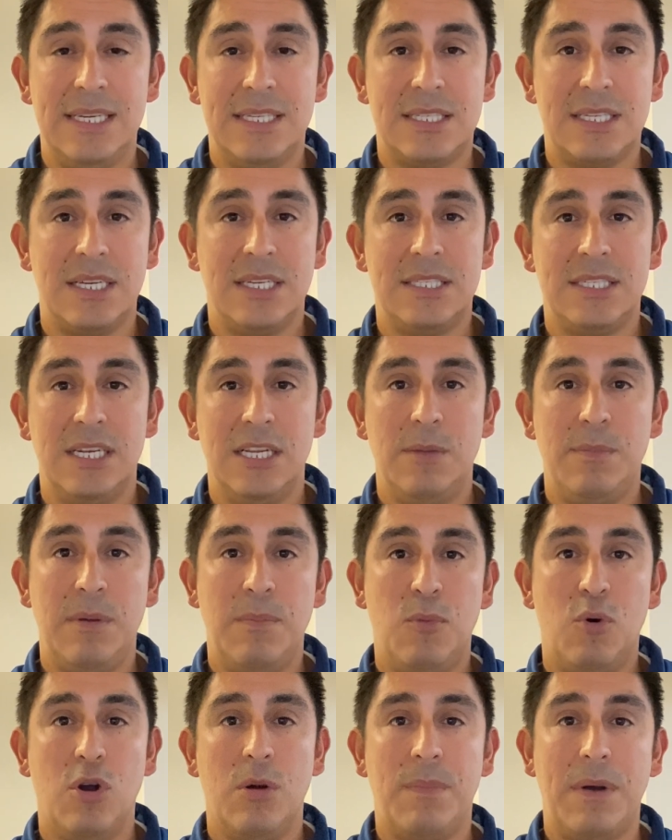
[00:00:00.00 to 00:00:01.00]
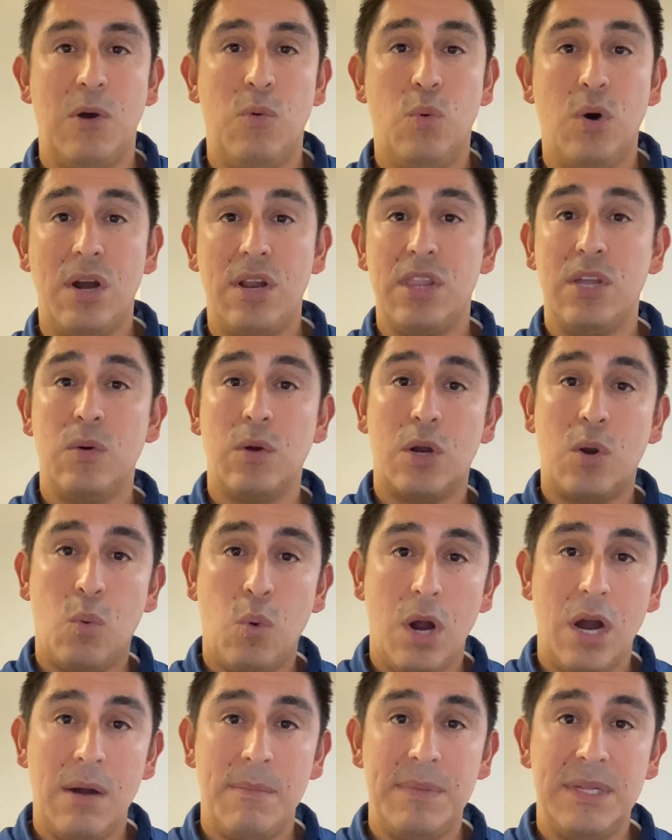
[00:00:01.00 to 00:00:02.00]
discuss a little bit more about what are the
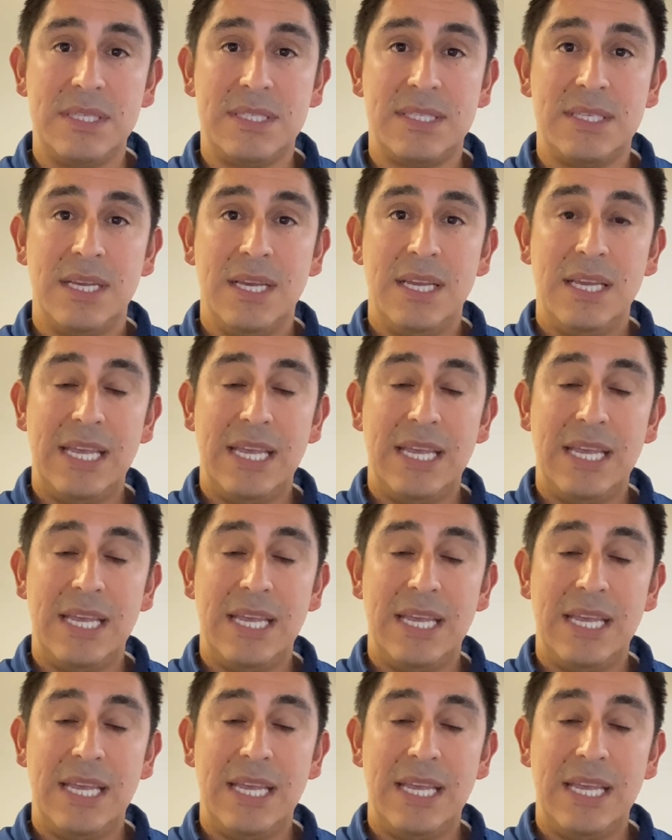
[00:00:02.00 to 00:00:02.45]
requirements